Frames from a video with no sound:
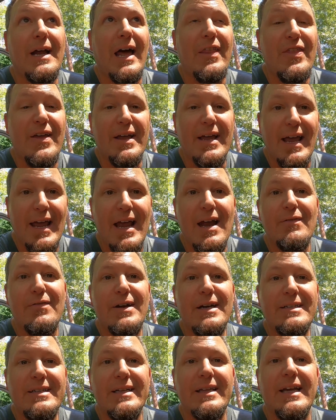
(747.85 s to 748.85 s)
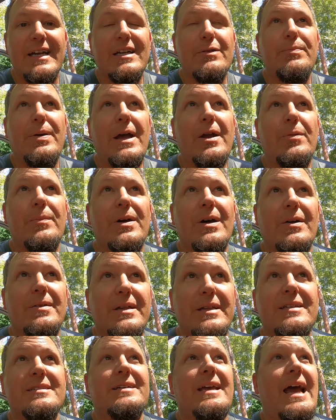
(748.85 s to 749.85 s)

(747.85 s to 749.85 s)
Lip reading: I think every deleted Peterbilt in this